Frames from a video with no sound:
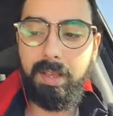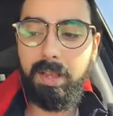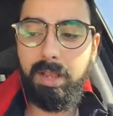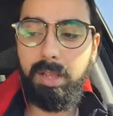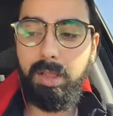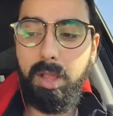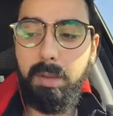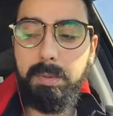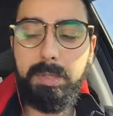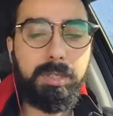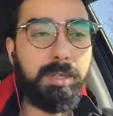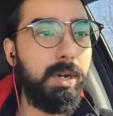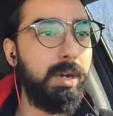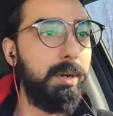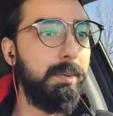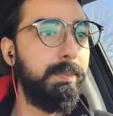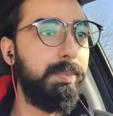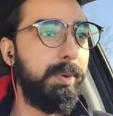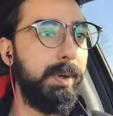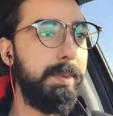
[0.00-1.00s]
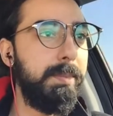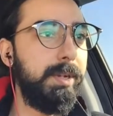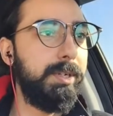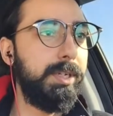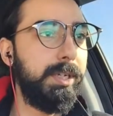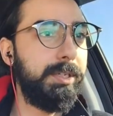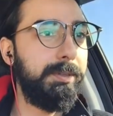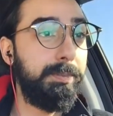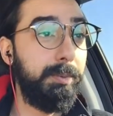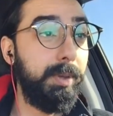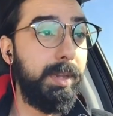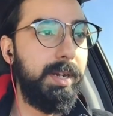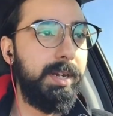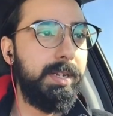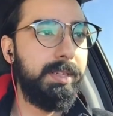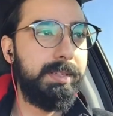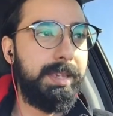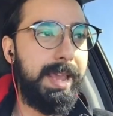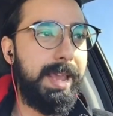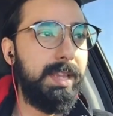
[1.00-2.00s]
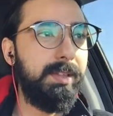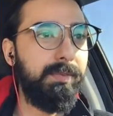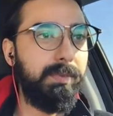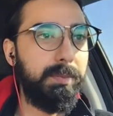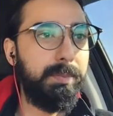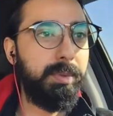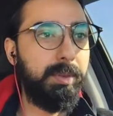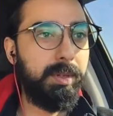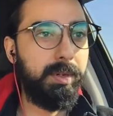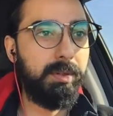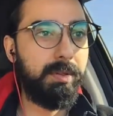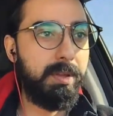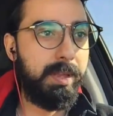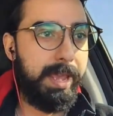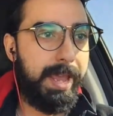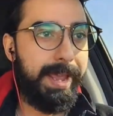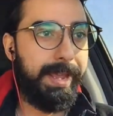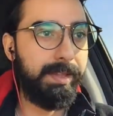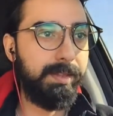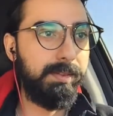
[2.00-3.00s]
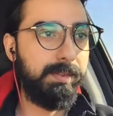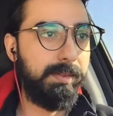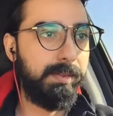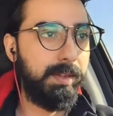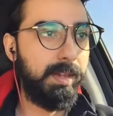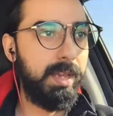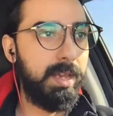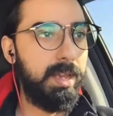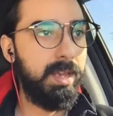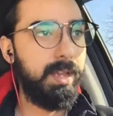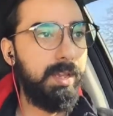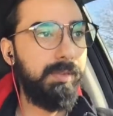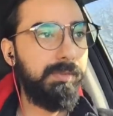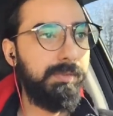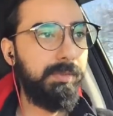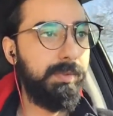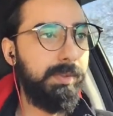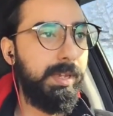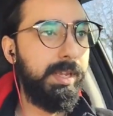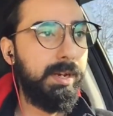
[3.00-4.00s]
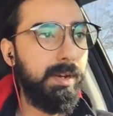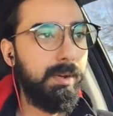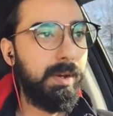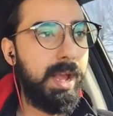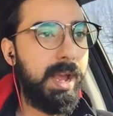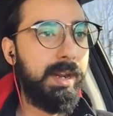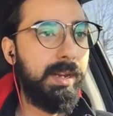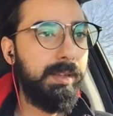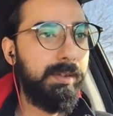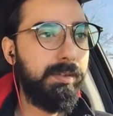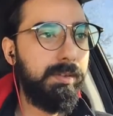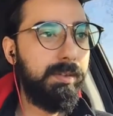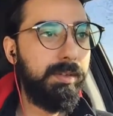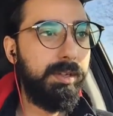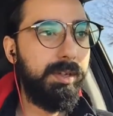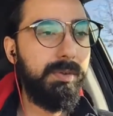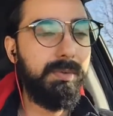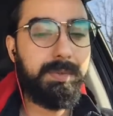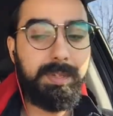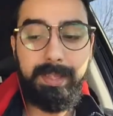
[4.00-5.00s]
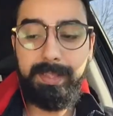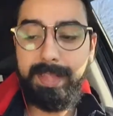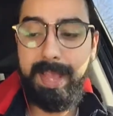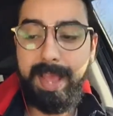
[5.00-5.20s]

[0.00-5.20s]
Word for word: Klobuchar pretty much exploited his case for political gains, you know, kind of using